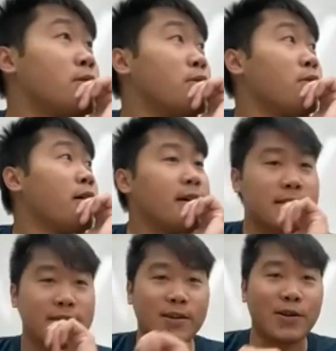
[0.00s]
So I
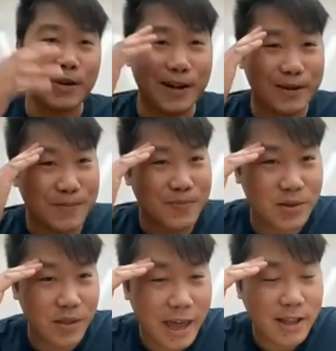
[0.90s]
guess, sorry. Uh,
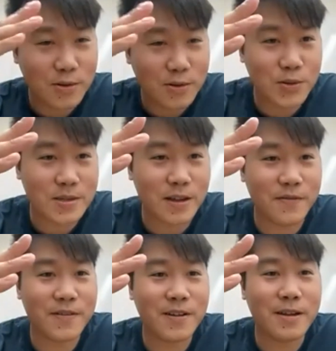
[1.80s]
so the Halo 2
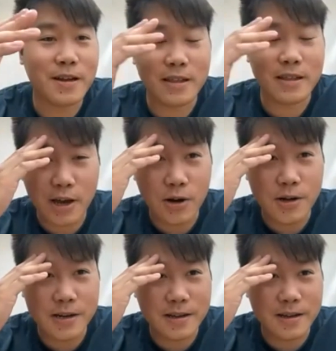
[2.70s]
stuff, they call
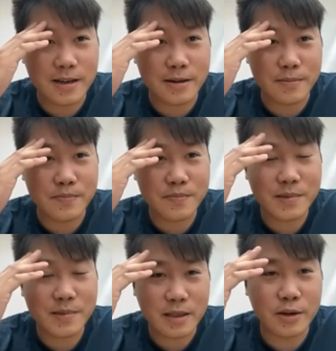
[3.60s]
it, um,
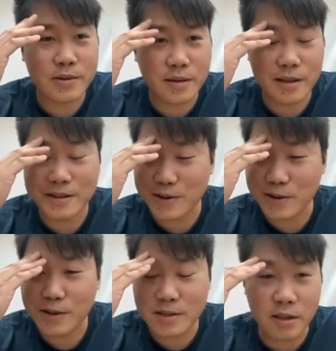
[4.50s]
there's, uh,
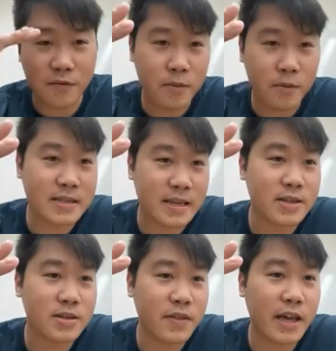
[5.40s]
sorry, there's the
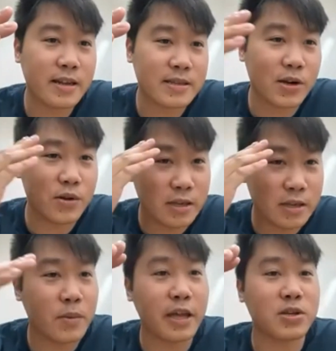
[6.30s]
formalization of that is called
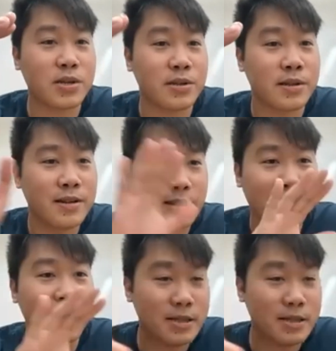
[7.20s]
accumulation
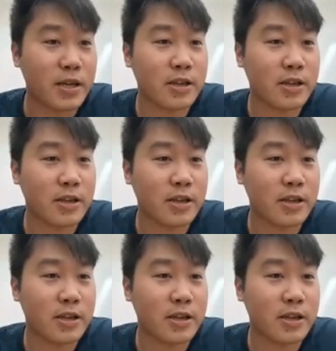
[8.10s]
not split.